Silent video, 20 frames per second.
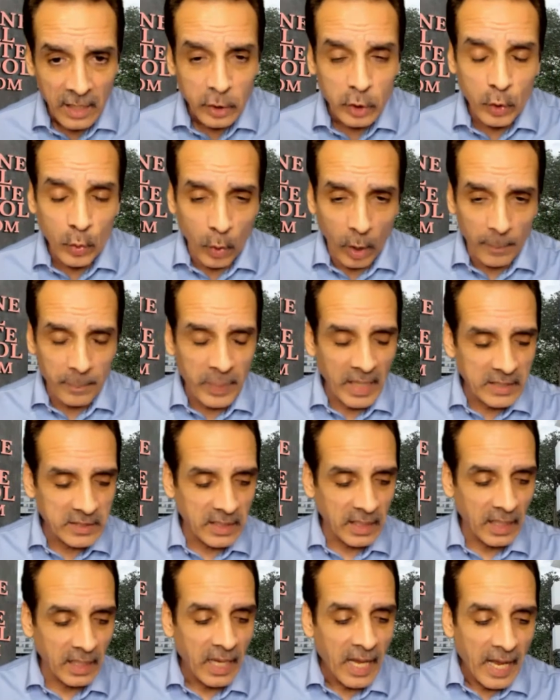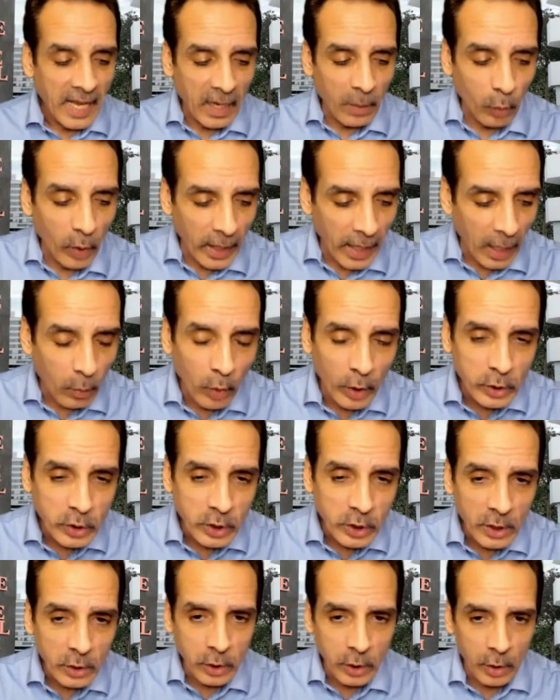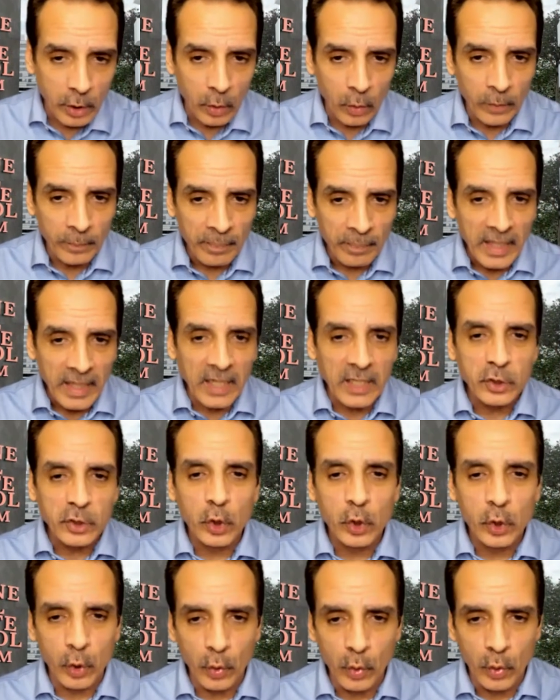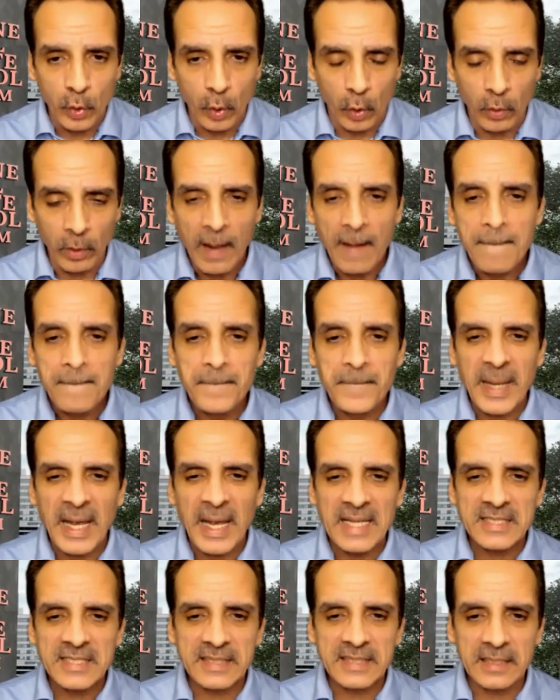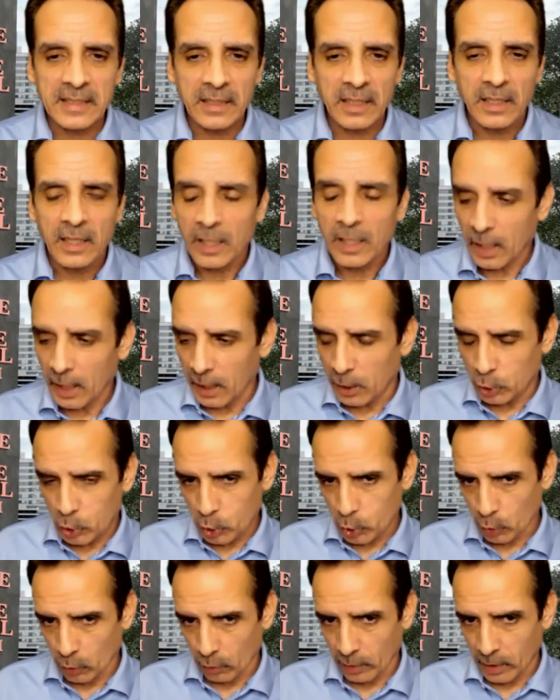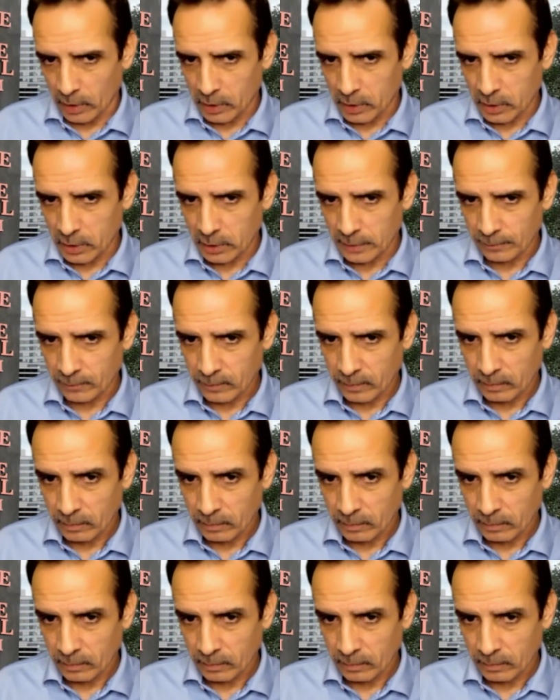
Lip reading: You are peasant. And what I want you to do is Google peasant insurance.